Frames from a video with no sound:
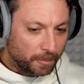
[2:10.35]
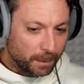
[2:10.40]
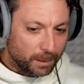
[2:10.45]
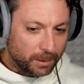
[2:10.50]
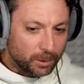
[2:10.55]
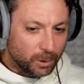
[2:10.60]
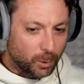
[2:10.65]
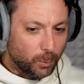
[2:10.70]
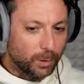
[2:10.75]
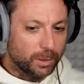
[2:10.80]

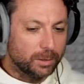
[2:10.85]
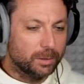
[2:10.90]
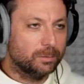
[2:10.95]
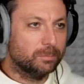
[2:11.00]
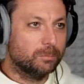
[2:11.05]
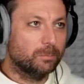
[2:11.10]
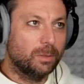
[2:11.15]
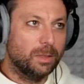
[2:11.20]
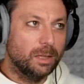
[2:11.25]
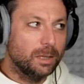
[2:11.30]
where the
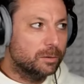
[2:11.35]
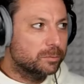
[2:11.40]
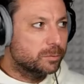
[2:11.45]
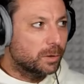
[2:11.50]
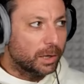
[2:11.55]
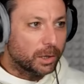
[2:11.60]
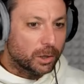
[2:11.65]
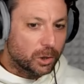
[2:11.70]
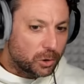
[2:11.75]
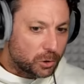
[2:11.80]
things
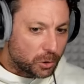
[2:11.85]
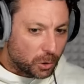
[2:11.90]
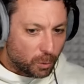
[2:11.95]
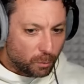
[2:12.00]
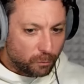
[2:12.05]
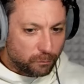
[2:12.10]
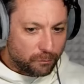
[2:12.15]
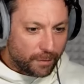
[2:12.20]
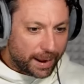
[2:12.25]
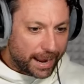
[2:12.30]
like grow
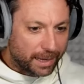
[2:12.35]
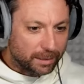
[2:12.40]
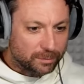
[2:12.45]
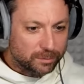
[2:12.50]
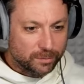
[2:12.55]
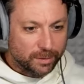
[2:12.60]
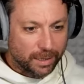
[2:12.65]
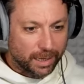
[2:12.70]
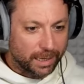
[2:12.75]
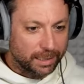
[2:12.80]

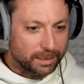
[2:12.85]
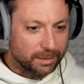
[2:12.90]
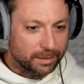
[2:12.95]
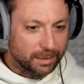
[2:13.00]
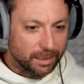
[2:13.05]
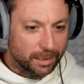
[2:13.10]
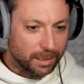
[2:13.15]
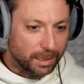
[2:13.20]
fast and